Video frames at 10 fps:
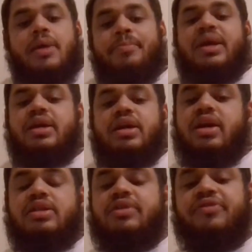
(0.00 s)
Being a
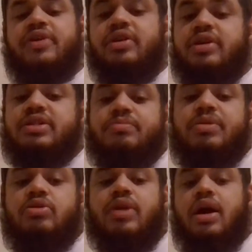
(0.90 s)
good defender doesn't mean
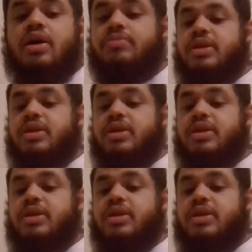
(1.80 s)
you lock up.